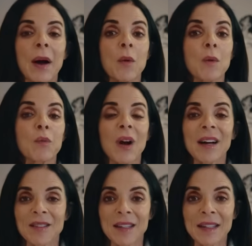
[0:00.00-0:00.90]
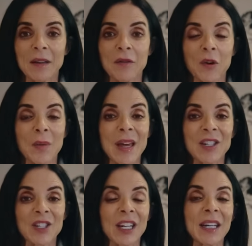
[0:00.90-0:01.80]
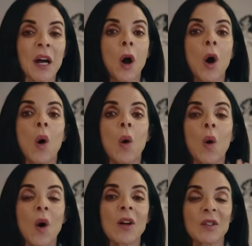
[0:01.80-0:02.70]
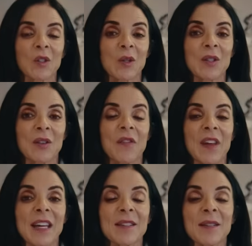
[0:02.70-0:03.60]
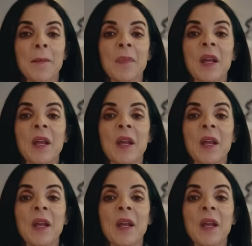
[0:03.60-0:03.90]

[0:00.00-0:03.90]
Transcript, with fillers: how we process information, all sorts of things.